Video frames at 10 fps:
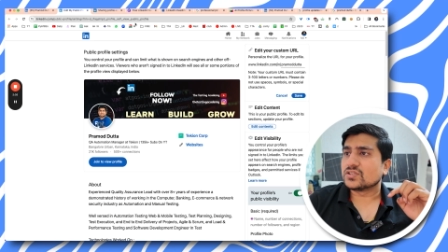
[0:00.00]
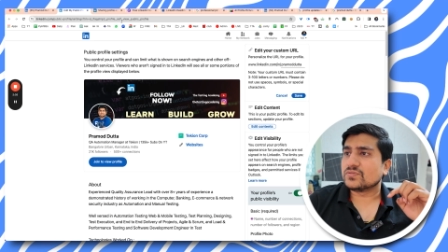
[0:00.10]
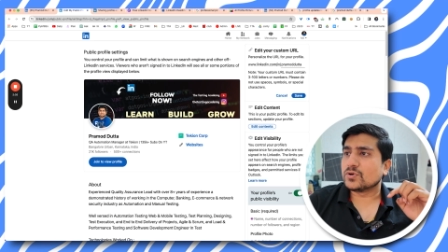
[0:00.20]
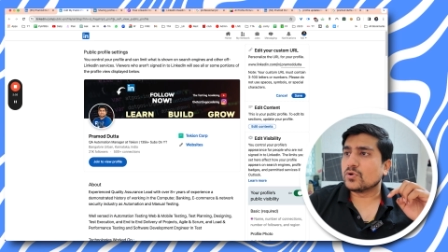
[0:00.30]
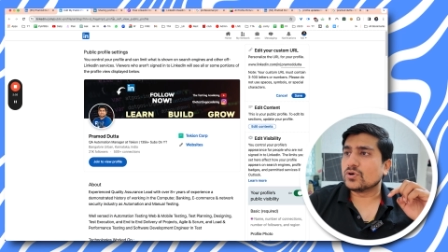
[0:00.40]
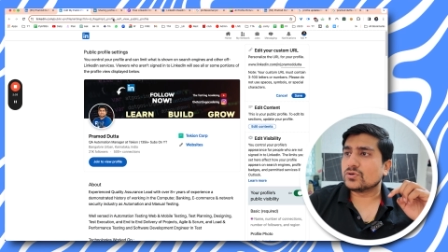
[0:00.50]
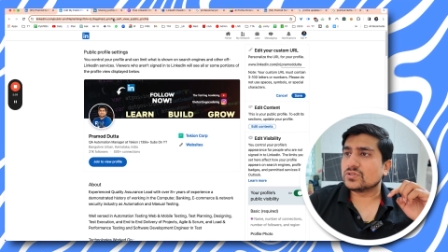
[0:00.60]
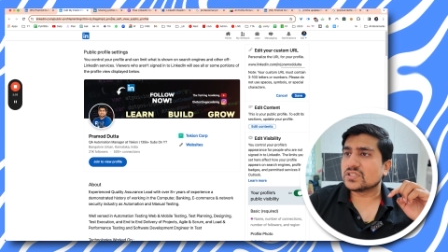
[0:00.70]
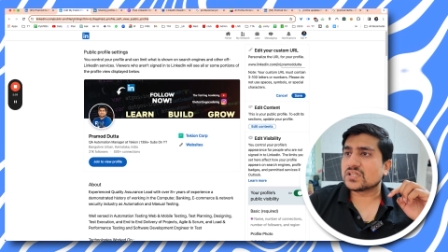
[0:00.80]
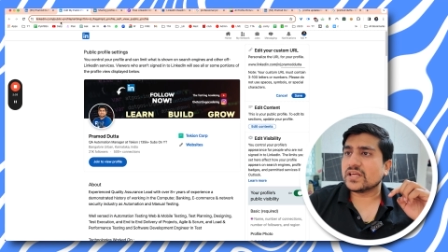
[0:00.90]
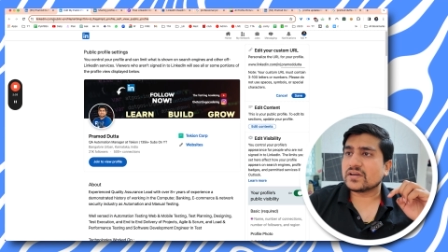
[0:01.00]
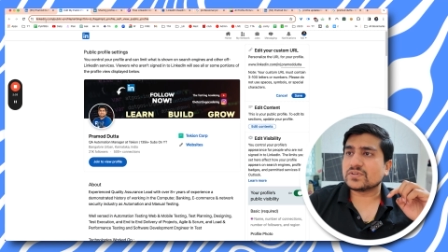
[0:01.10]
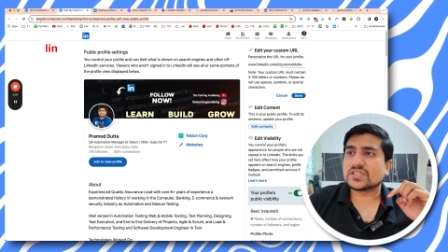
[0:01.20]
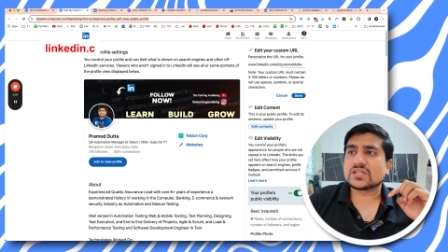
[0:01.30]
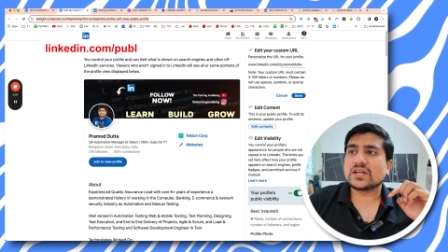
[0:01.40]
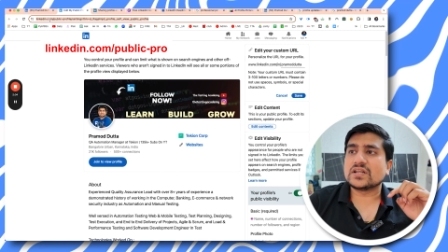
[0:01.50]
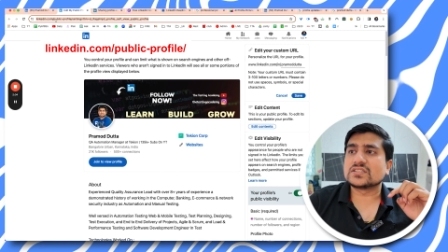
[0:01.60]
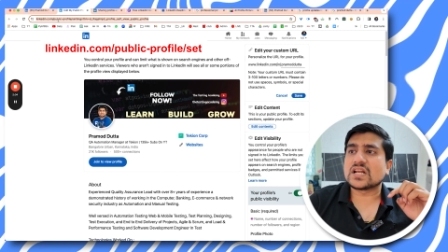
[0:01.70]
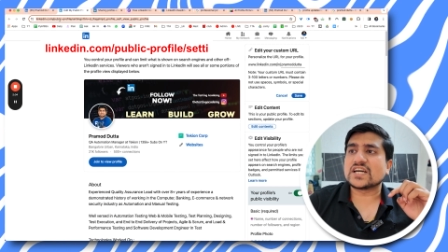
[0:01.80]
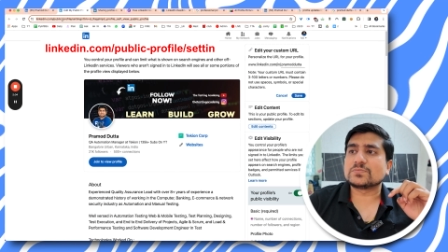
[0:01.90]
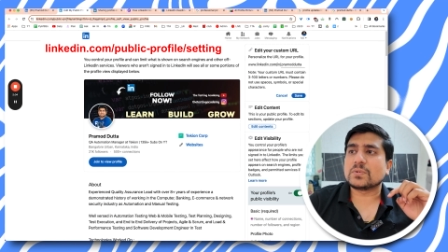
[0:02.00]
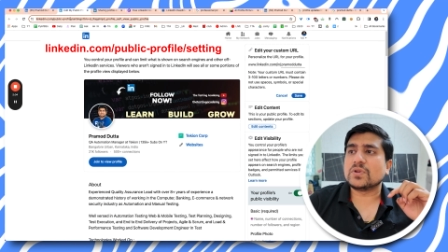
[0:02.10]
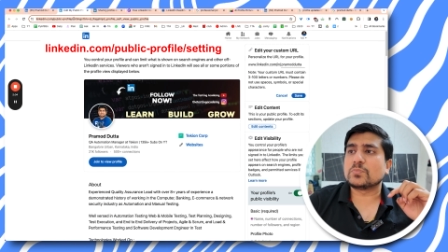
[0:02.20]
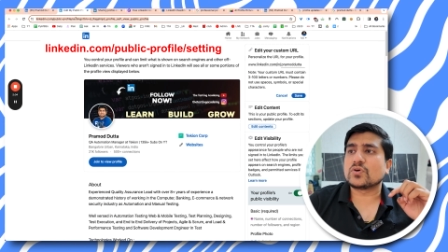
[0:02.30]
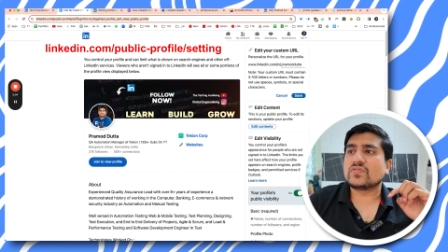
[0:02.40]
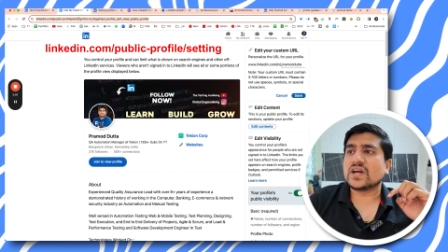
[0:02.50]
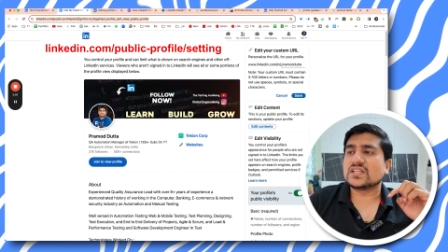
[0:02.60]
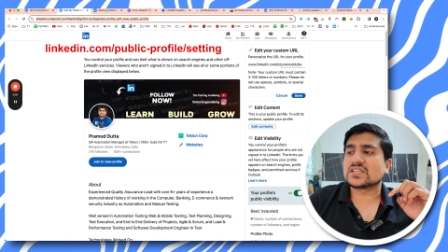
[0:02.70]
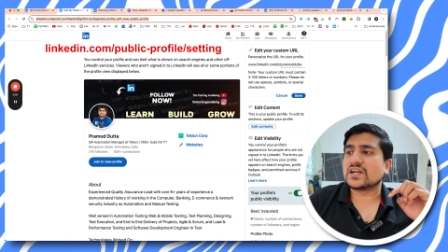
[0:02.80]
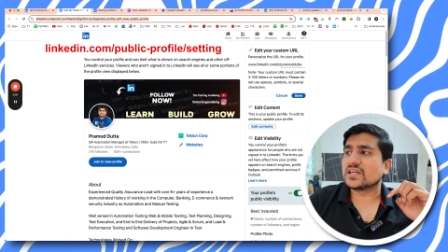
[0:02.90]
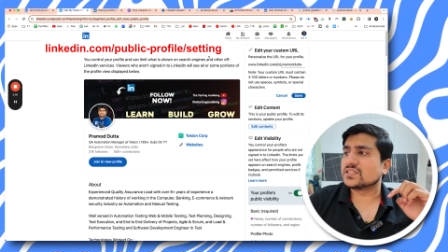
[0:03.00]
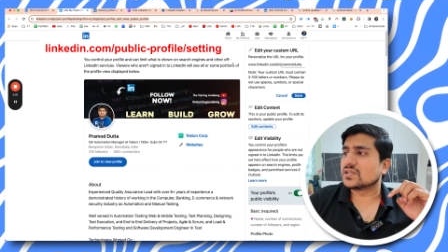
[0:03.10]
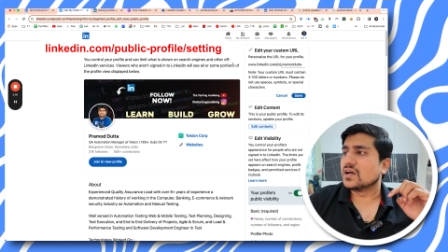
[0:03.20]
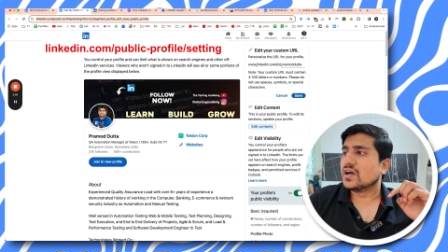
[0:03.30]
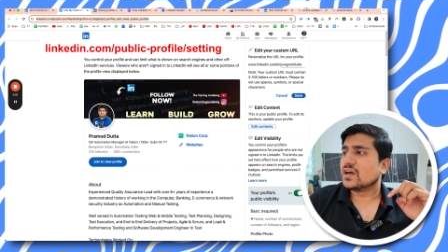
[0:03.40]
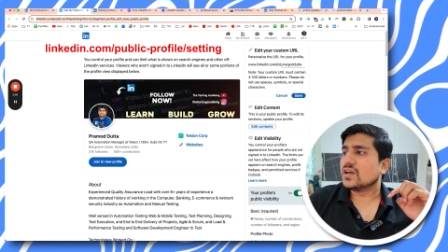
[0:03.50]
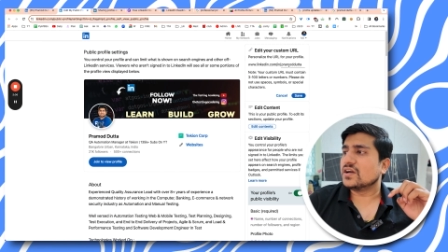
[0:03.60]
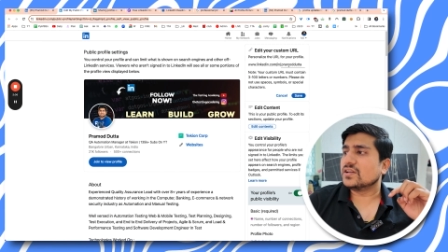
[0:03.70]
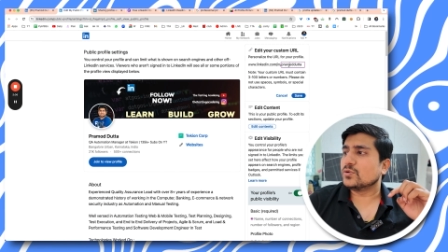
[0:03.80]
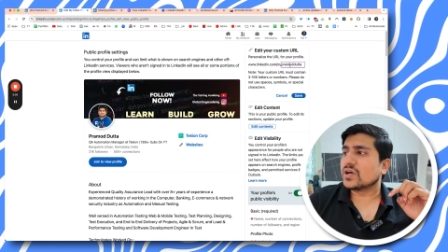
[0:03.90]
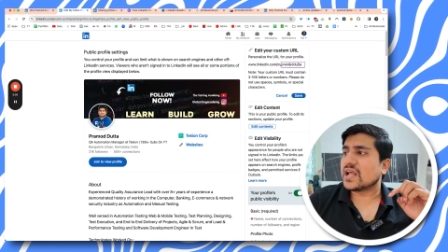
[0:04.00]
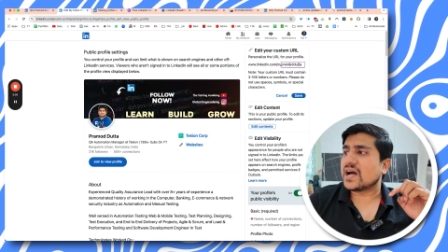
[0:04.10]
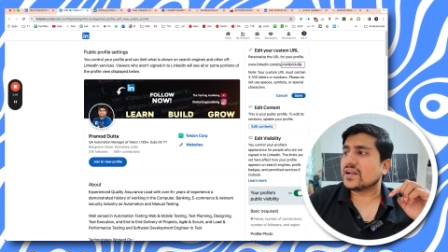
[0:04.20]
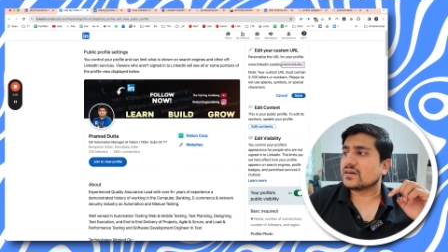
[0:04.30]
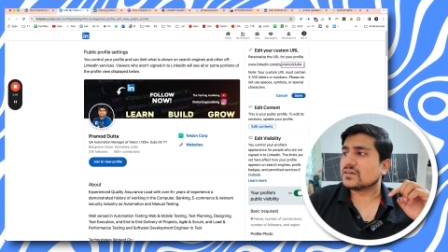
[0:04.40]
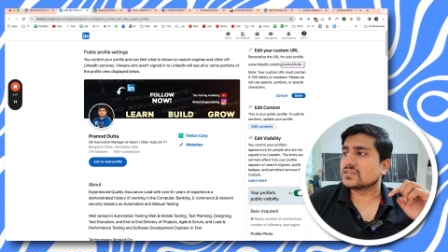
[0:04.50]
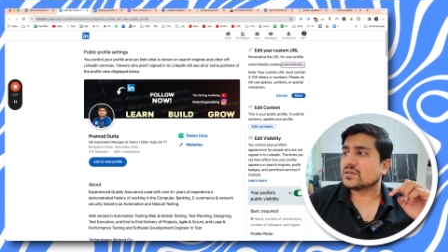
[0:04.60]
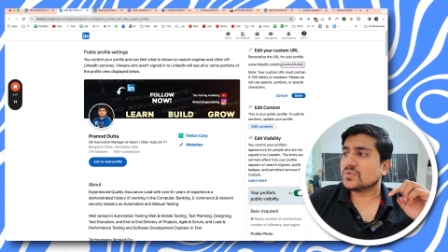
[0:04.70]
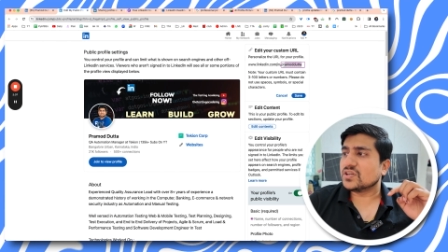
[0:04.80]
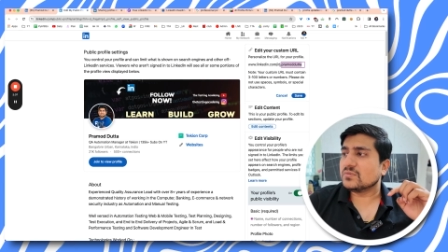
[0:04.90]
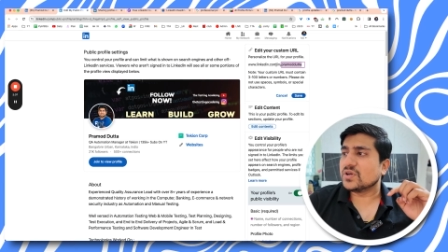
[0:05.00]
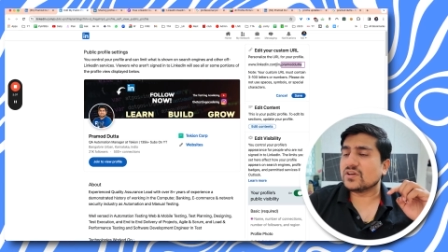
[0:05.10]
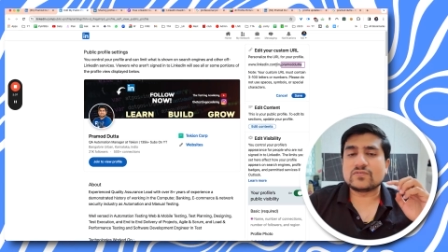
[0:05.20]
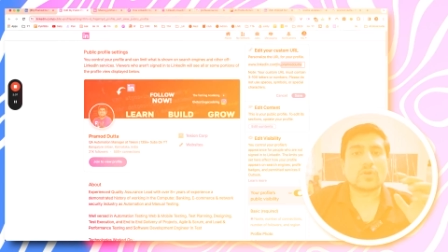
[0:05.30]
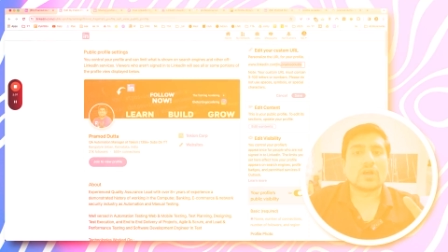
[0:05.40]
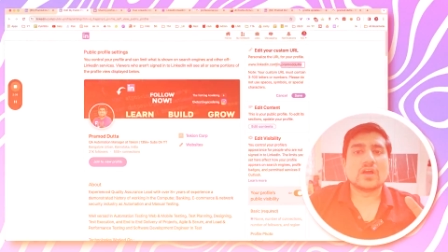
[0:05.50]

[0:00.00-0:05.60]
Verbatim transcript: If you go to this link, which is LinkedIn slash public profile settings, here you can add uh, something meaningful.